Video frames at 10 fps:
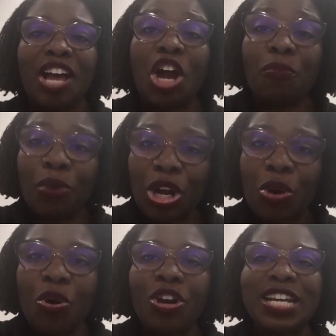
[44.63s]
Our
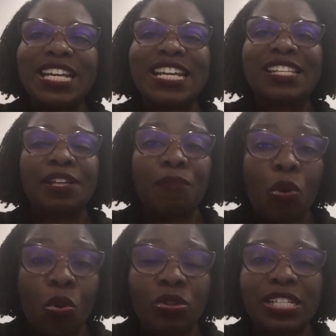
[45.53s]
priority is
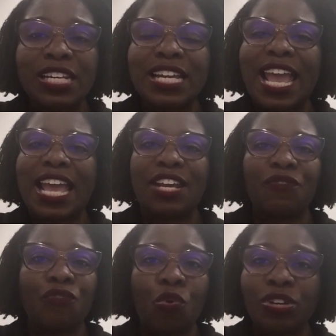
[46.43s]
upholding and
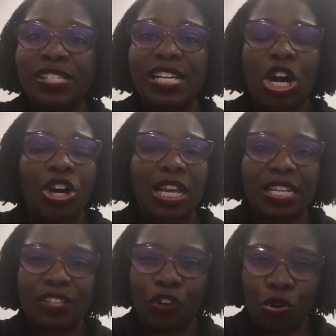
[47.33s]
enforcing our
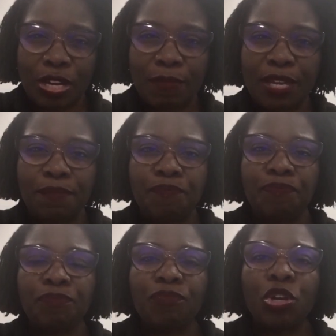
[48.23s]
collective agreement.
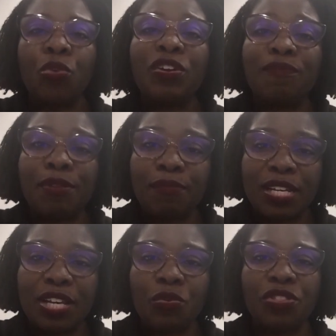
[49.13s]
We've been
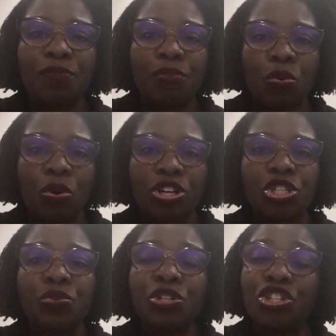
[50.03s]
meeting with the board
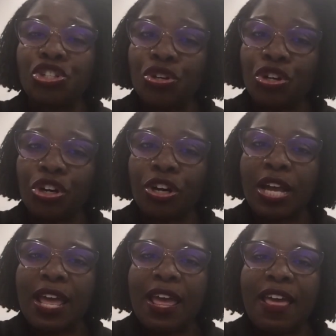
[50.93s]
to ensure
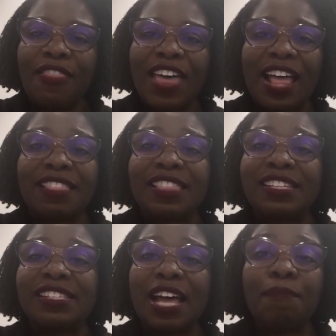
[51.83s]
that
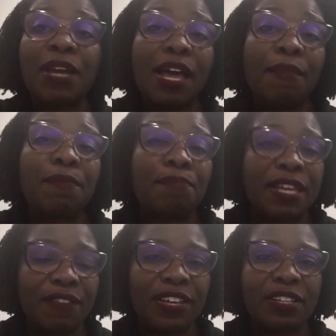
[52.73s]
this upcoming
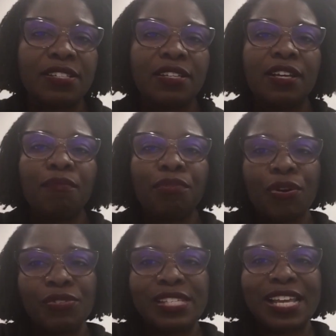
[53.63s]
pivot
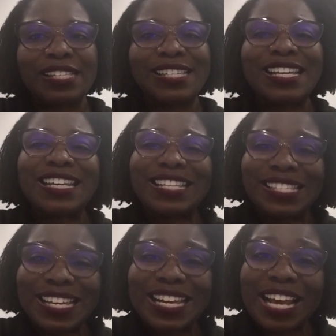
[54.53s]
process
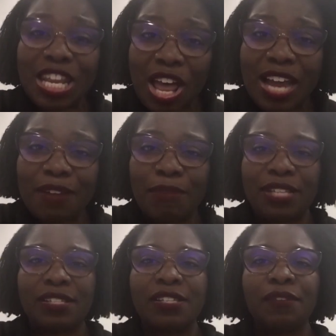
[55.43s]
is in
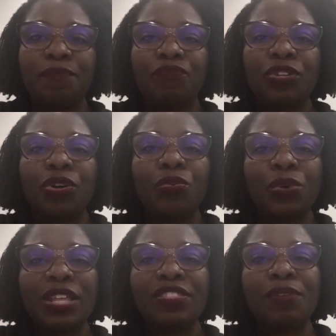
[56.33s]
alignment
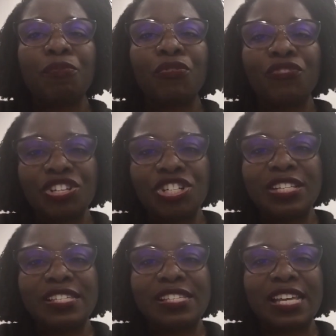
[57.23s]
with the
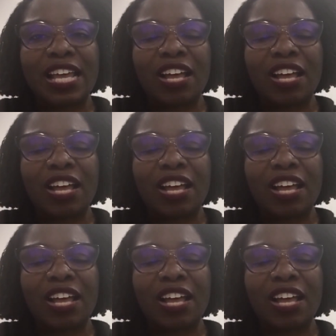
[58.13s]
provisions